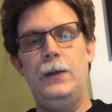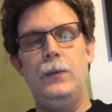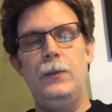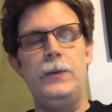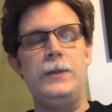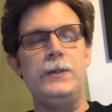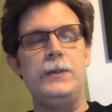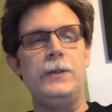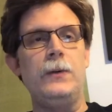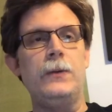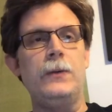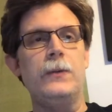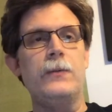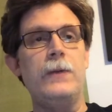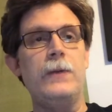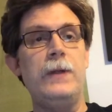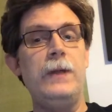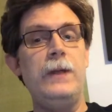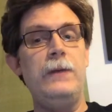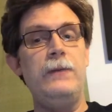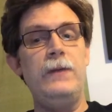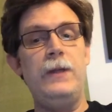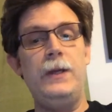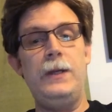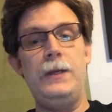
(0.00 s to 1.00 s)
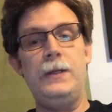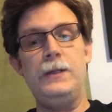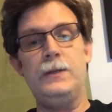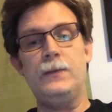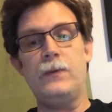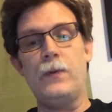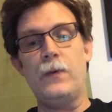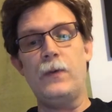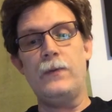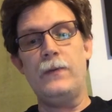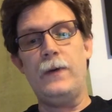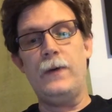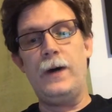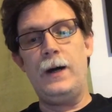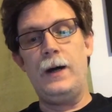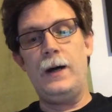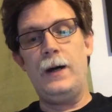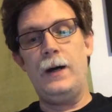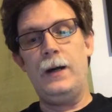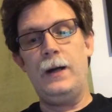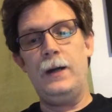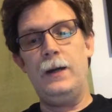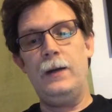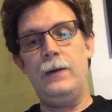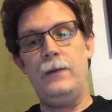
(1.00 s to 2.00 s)
We sold 3 DVDs for
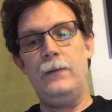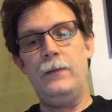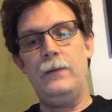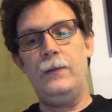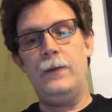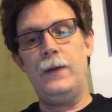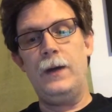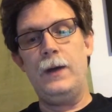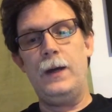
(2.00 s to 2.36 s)
$5.